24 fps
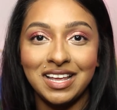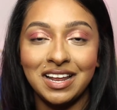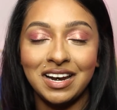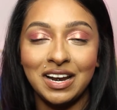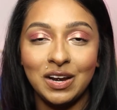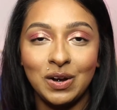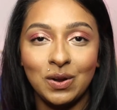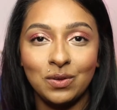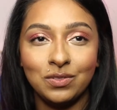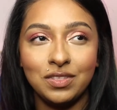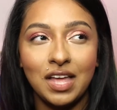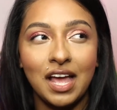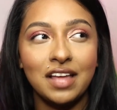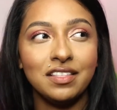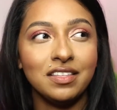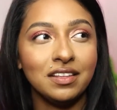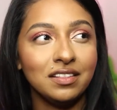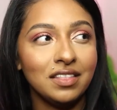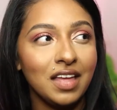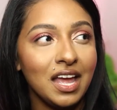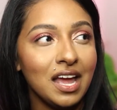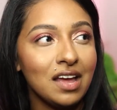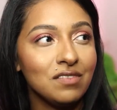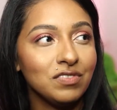And I think
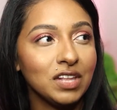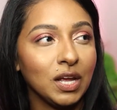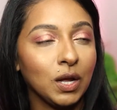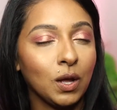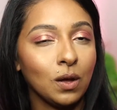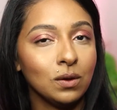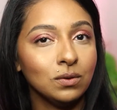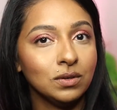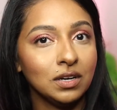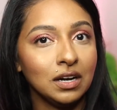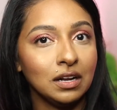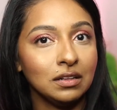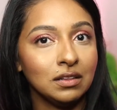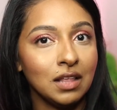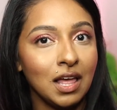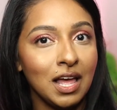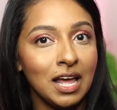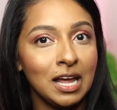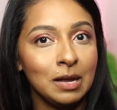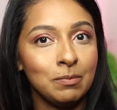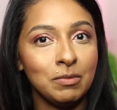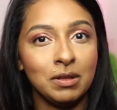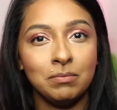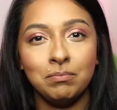they have like coconut
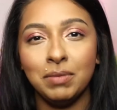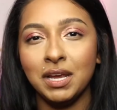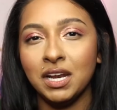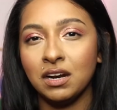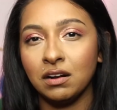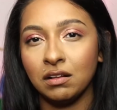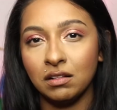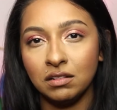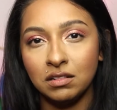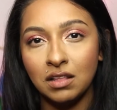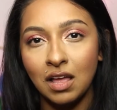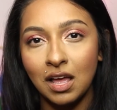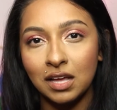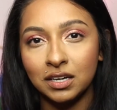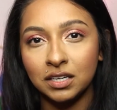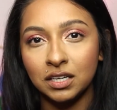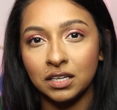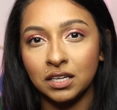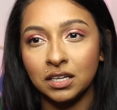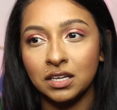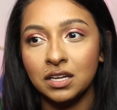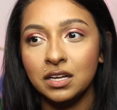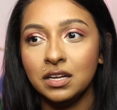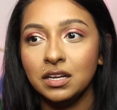lime and pina
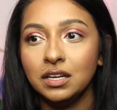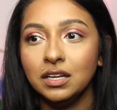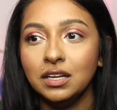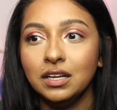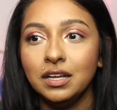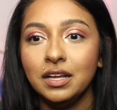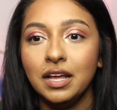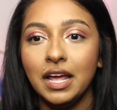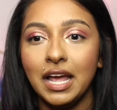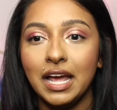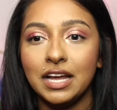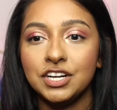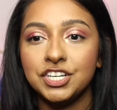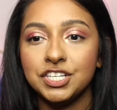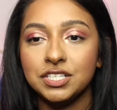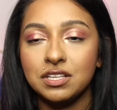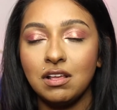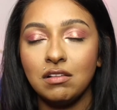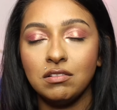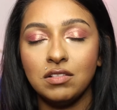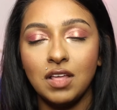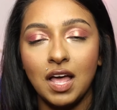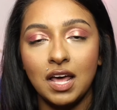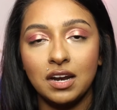colada and just
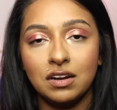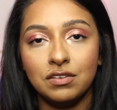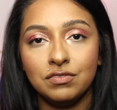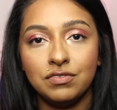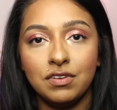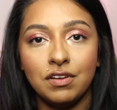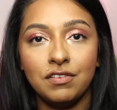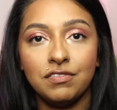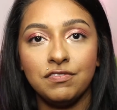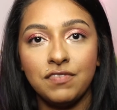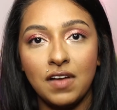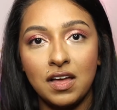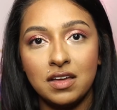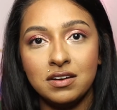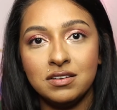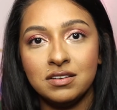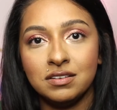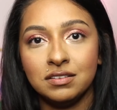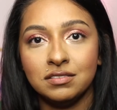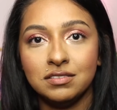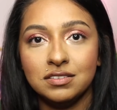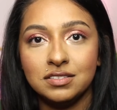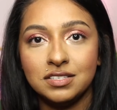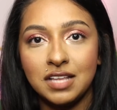a lot of fun
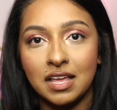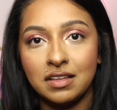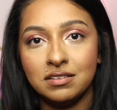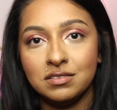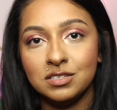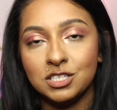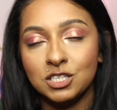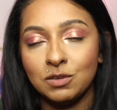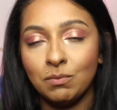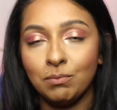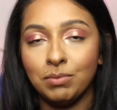scents.